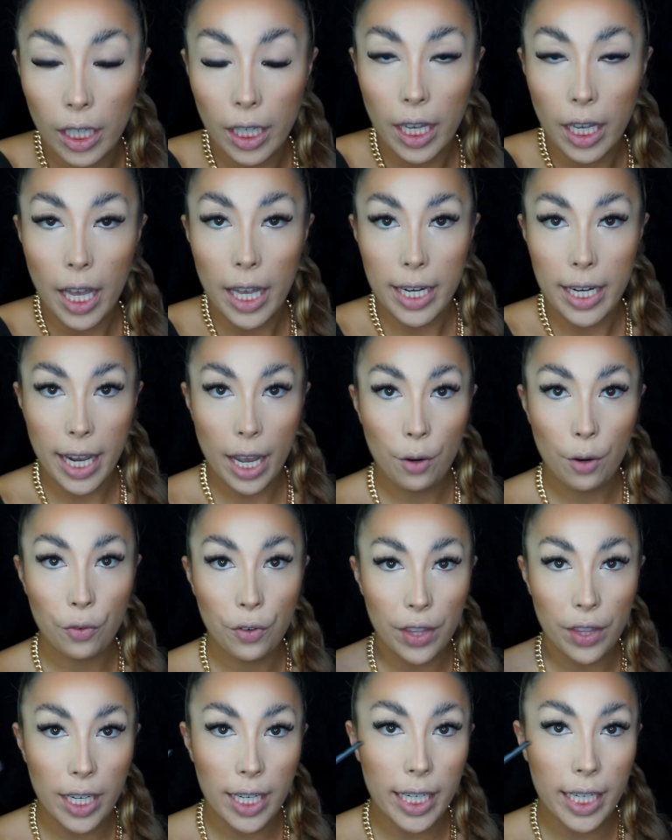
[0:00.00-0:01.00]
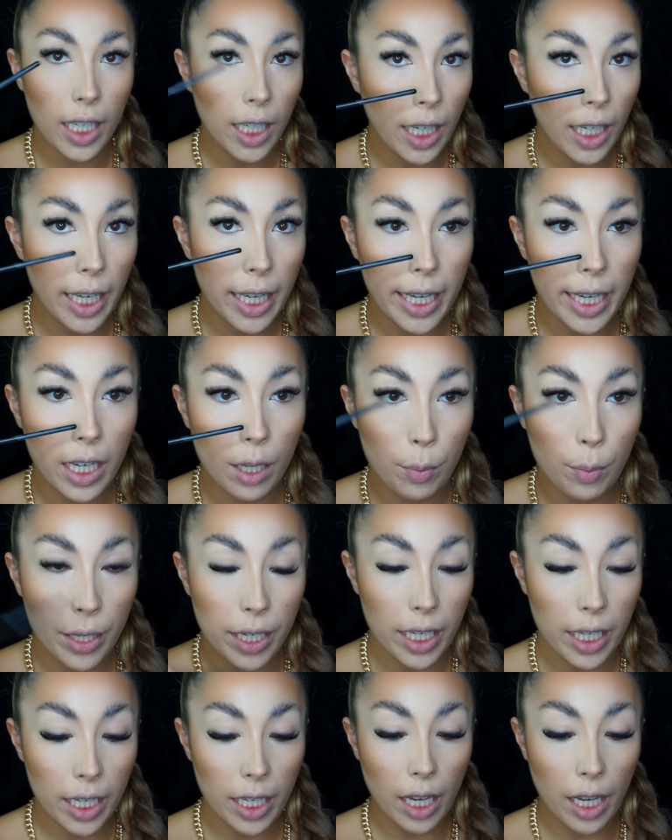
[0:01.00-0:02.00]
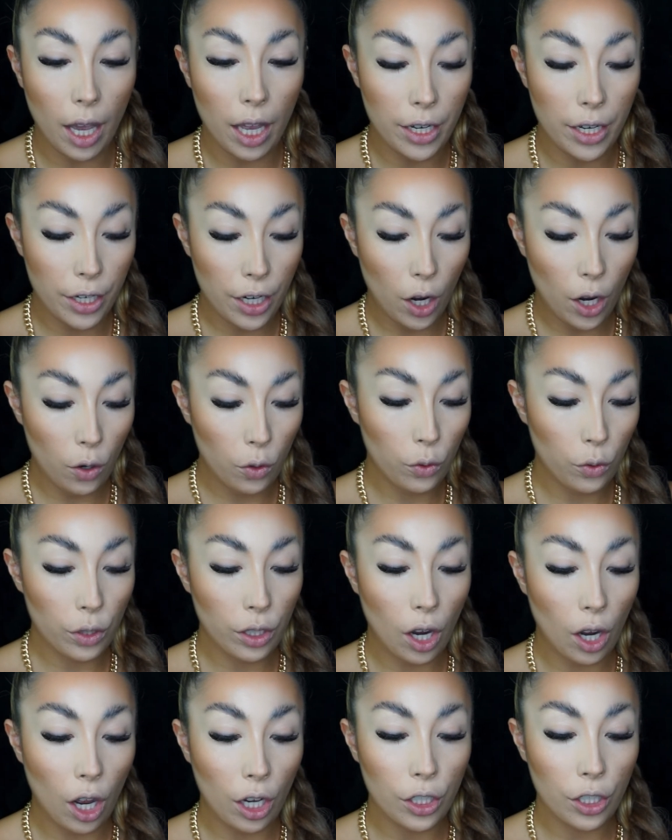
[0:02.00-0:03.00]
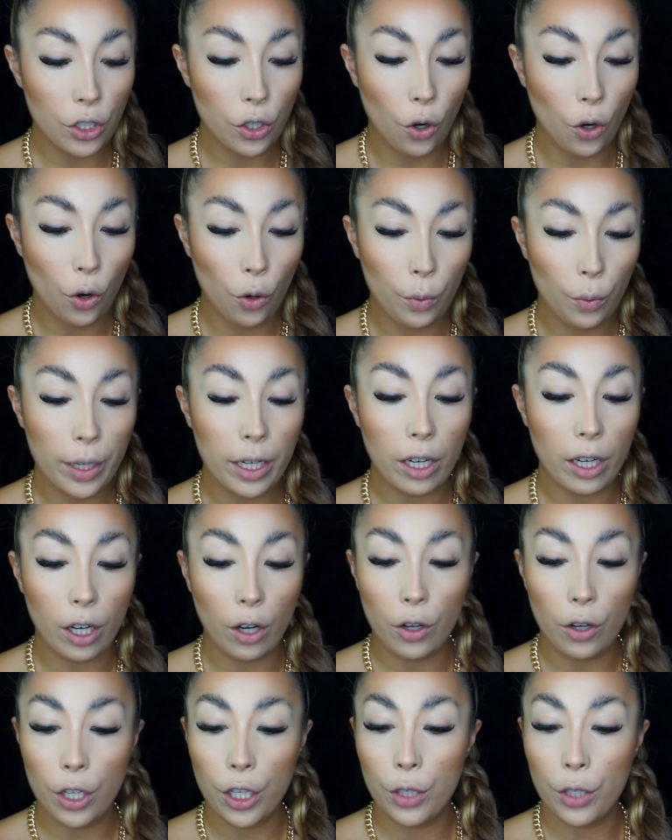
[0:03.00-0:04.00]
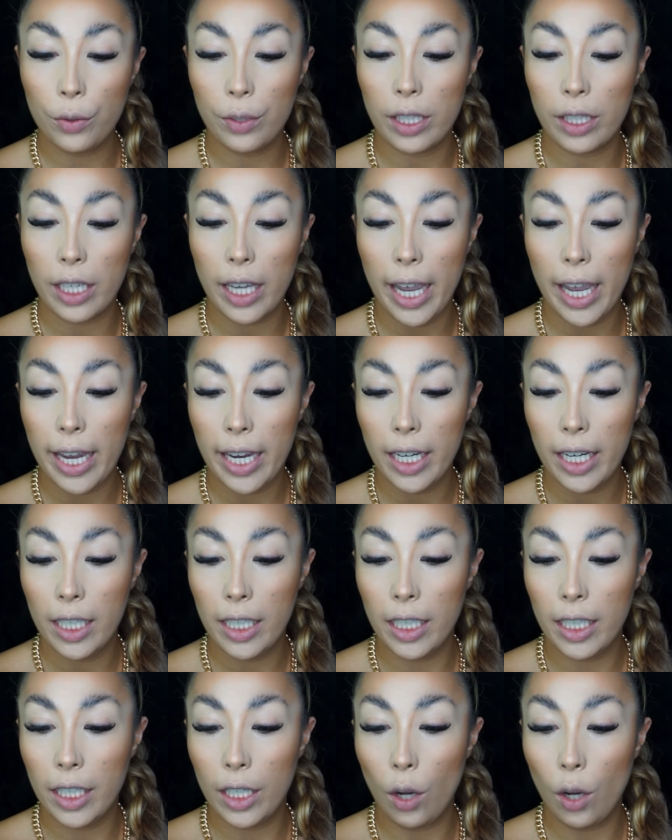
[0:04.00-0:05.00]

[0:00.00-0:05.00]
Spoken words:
Now for the little itty bitty nose contour, we are going to use the Kylie